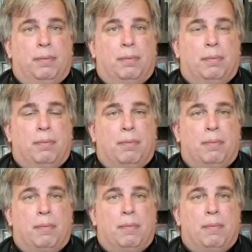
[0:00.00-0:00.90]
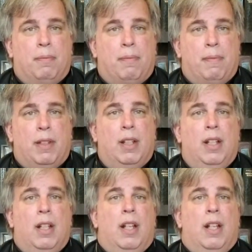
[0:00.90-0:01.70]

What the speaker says: No one is speaking in this clip.